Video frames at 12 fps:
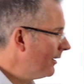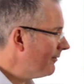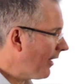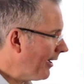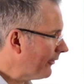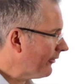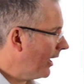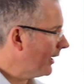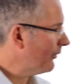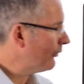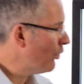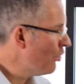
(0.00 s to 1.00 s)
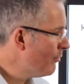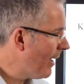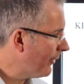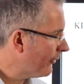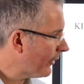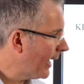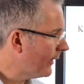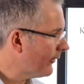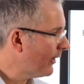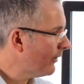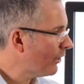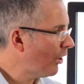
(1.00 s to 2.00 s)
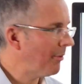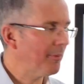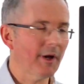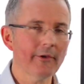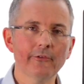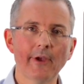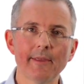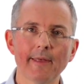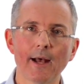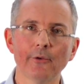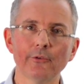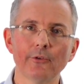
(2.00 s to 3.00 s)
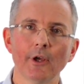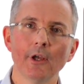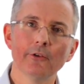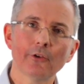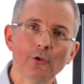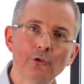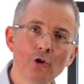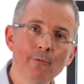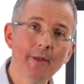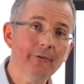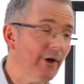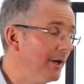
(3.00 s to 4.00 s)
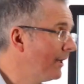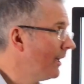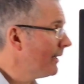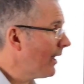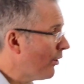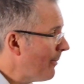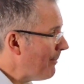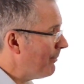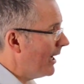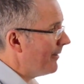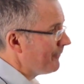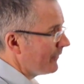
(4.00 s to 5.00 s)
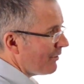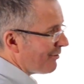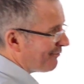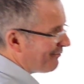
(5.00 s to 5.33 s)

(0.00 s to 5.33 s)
Very slightly. 2 months later, the copper price is 8,000. So 2 months in. Now remember, the